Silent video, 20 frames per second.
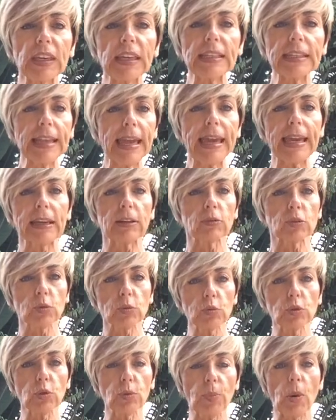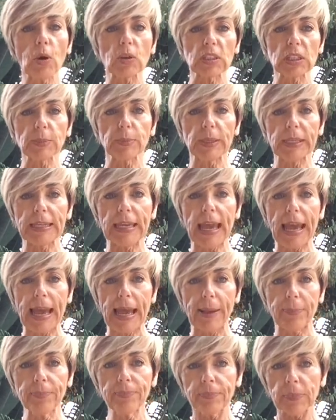inhaled all you possibly
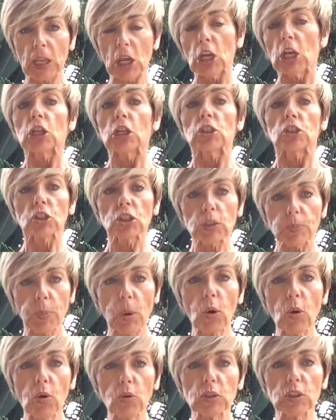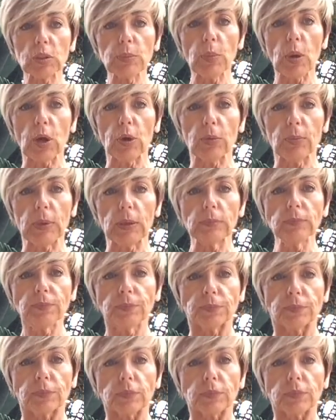can, just pause a moment